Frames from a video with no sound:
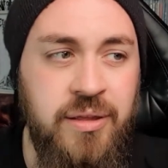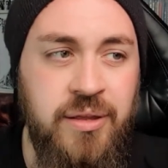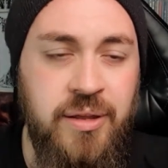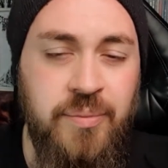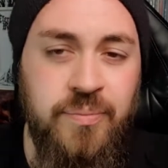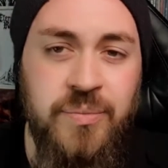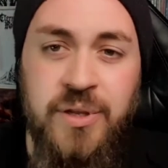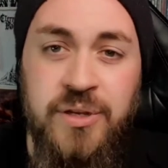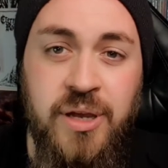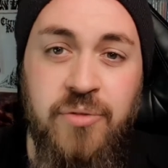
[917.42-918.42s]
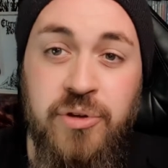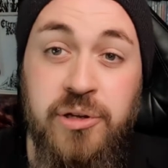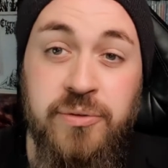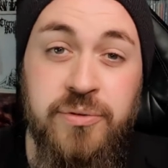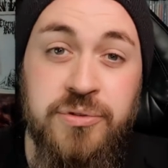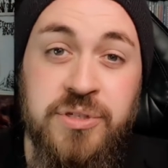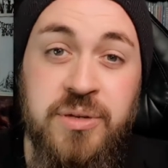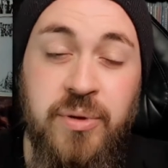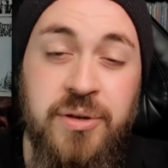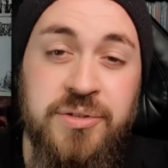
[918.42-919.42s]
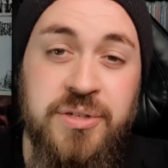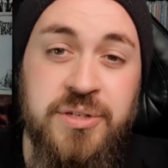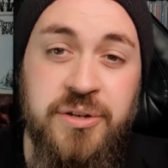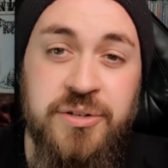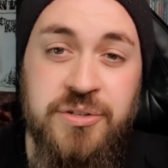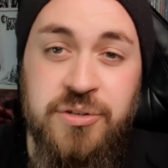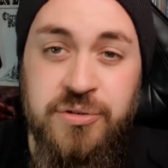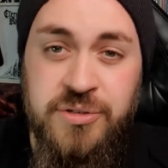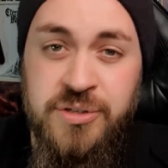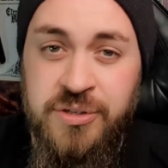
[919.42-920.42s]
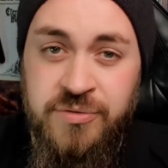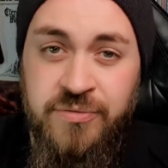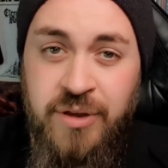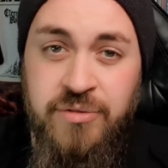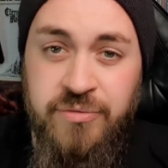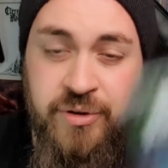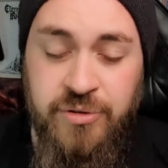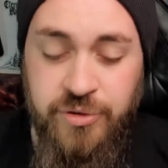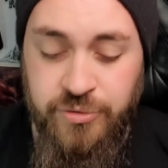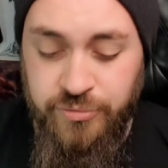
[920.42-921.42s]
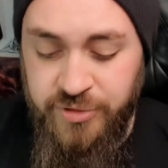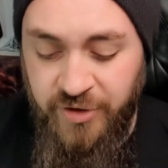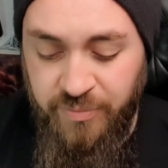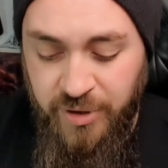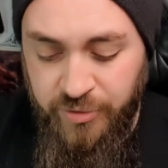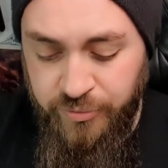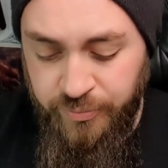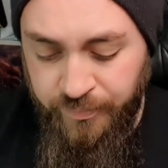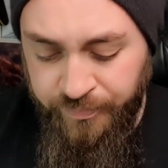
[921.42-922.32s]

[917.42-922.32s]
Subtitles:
And yeah, really looking forward to seeing what else these guys do, because this is very, very cool death metal.